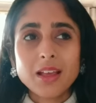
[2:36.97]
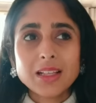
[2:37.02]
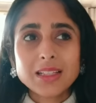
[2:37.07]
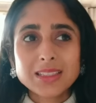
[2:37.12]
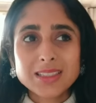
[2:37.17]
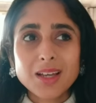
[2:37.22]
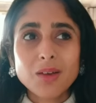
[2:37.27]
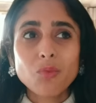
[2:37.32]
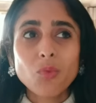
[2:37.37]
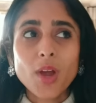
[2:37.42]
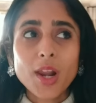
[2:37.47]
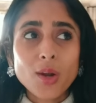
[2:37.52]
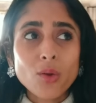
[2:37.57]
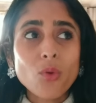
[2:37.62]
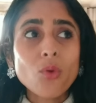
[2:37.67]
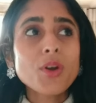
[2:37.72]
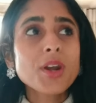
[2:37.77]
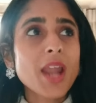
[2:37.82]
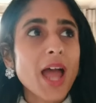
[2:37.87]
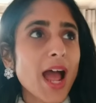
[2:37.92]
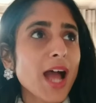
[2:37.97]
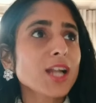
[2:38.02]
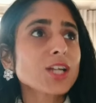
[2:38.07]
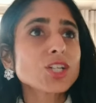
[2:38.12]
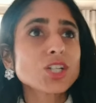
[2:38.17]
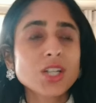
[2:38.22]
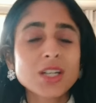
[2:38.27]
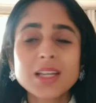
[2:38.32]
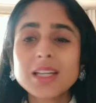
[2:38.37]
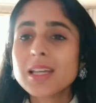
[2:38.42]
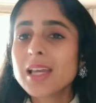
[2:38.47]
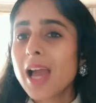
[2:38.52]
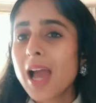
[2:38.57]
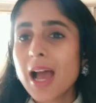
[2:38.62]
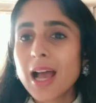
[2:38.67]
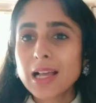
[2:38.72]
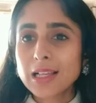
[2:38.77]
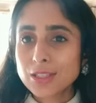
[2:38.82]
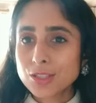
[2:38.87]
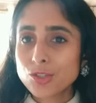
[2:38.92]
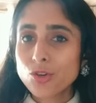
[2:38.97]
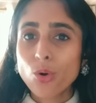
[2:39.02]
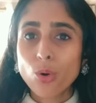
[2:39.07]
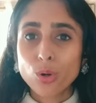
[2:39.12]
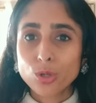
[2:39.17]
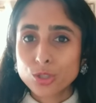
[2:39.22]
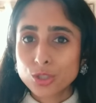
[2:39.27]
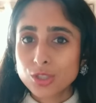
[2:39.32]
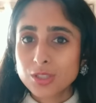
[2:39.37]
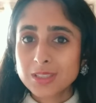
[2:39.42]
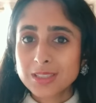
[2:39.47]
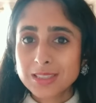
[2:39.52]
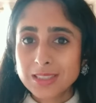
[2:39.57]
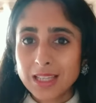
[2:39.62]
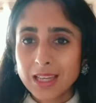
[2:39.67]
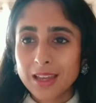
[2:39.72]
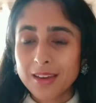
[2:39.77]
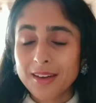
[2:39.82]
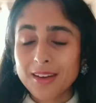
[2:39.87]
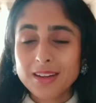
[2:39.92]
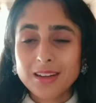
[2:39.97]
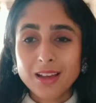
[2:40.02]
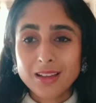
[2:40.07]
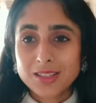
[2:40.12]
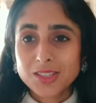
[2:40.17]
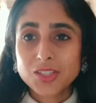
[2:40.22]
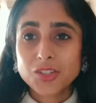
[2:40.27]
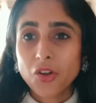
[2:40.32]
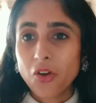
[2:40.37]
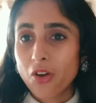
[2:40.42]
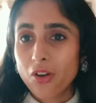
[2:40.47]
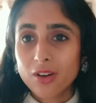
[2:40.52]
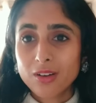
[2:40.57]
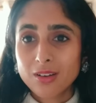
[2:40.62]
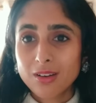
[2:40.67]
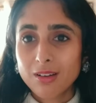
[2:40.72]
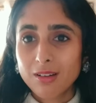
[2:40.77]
Someone who naturally has gorgeous skin does not